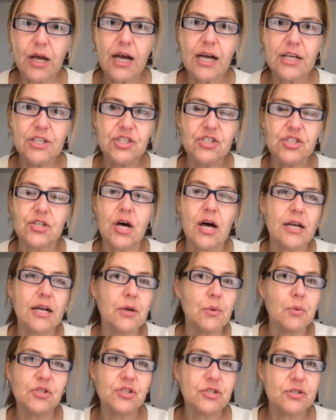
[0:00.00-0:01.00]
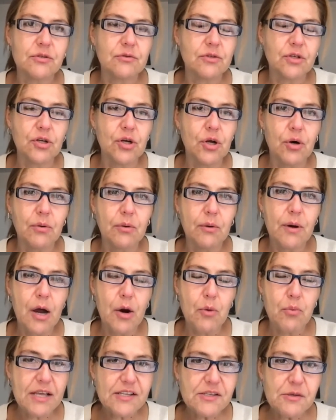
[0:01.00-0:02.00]
I just thought it was, you know,
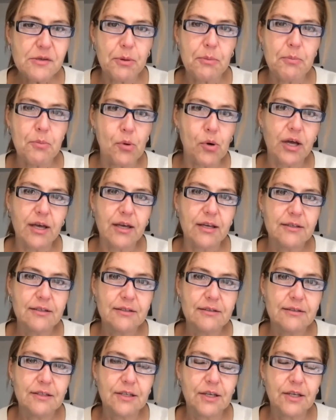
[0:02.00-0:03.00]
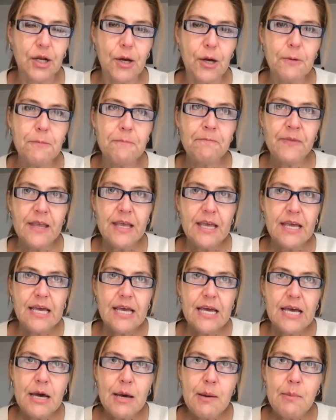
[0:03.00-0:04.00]
a recipe book, you know?
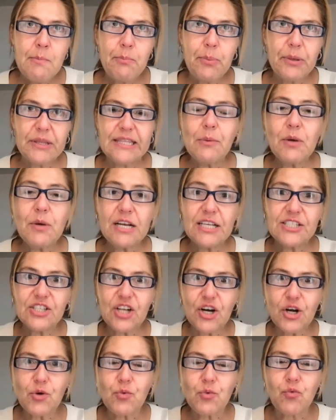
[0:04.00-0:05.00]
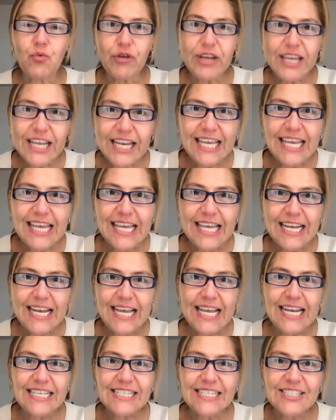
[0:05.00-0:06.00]
But then when I started reading it
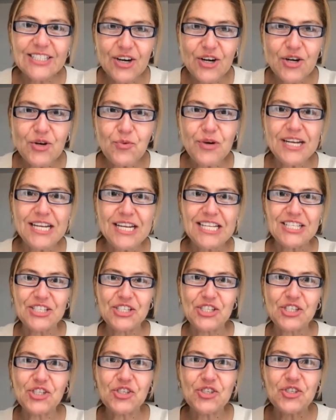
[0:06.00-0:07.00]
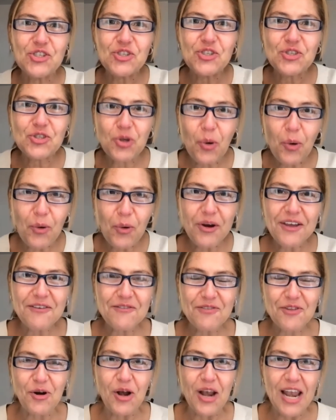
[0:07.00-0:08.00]
and I started reading the story of
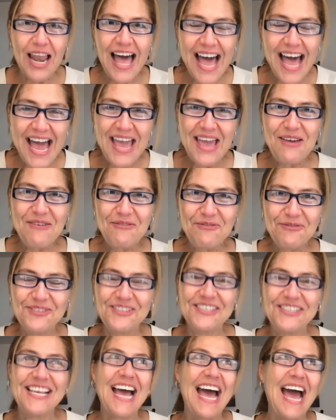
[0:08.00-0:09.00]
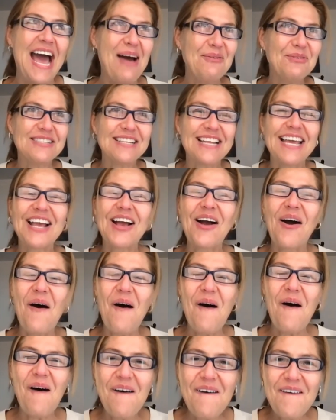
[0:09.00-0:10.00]
their lives, I was like,
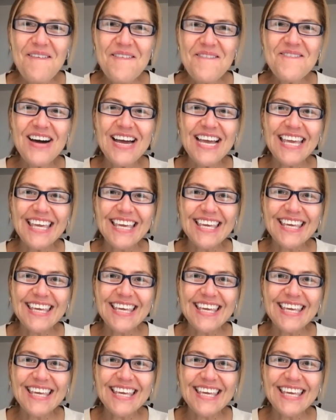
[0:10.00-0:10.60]
oh my